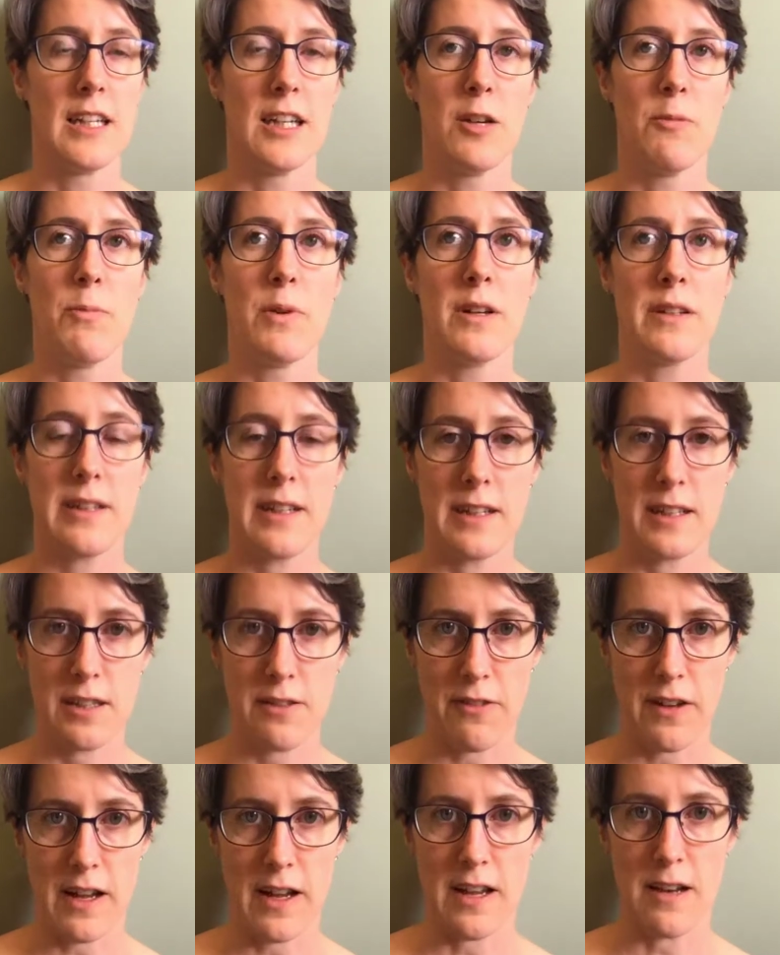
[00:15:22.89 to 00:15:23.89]
But it's
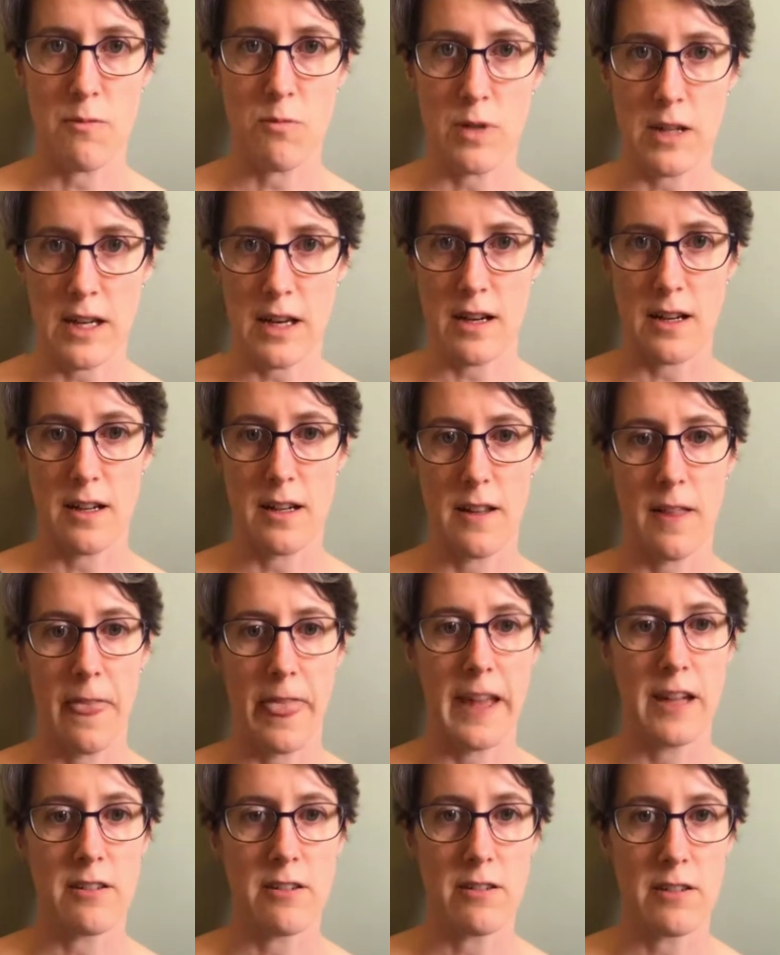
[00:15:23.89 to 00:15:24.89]
fine. We are,
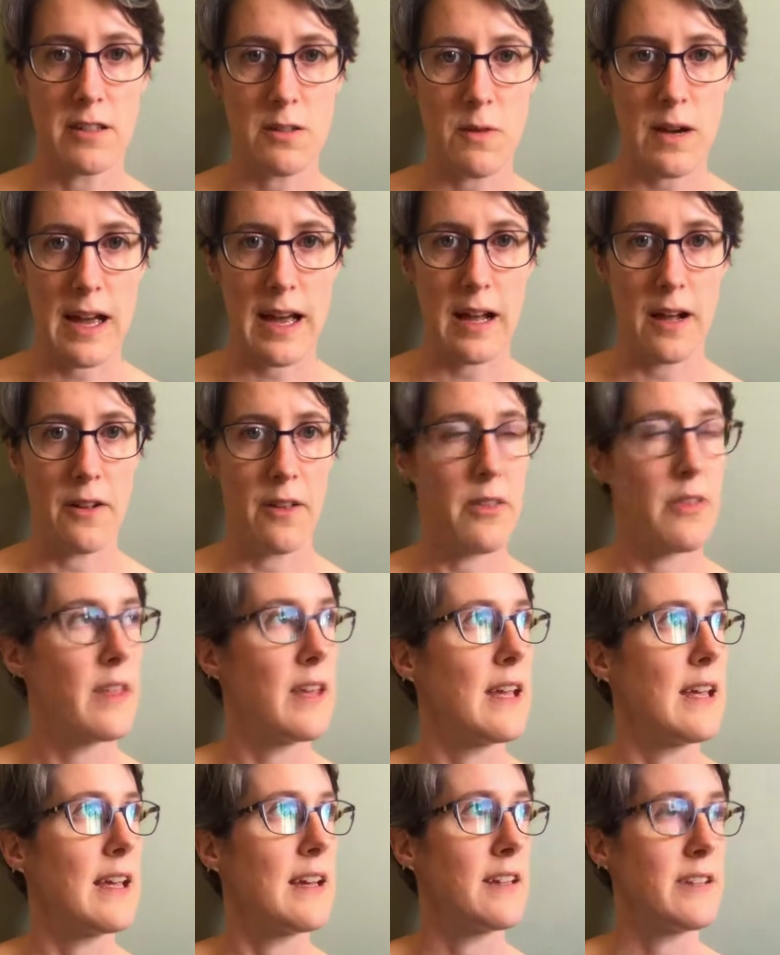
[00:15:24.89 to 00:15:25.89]
as long as we're
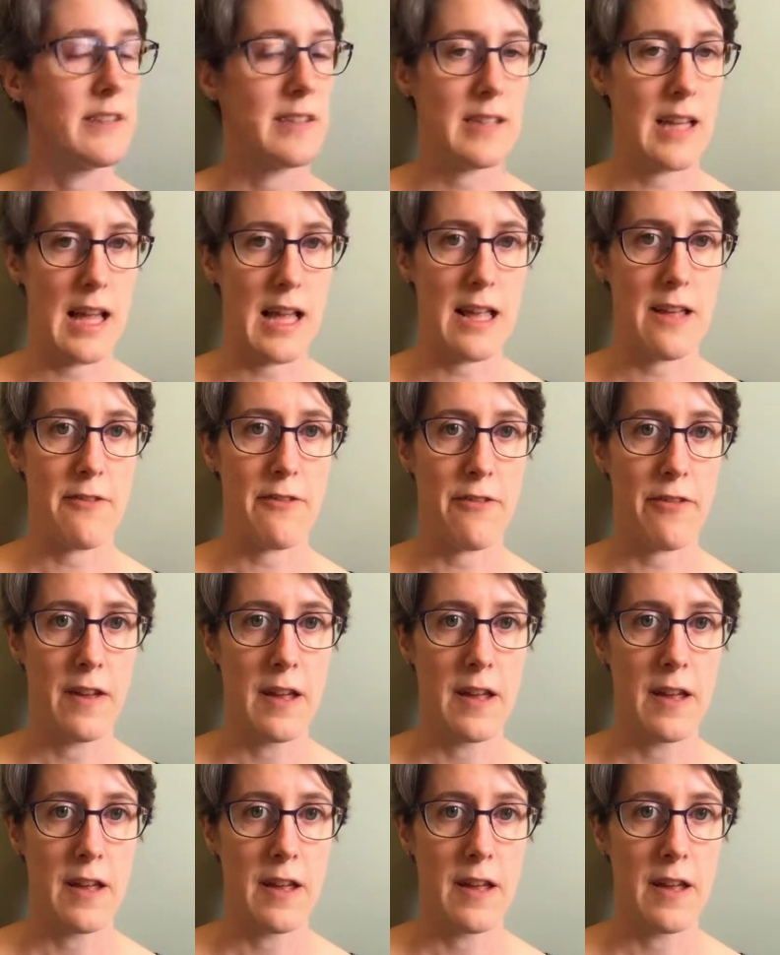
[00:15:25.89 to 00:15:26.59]
healthy and safe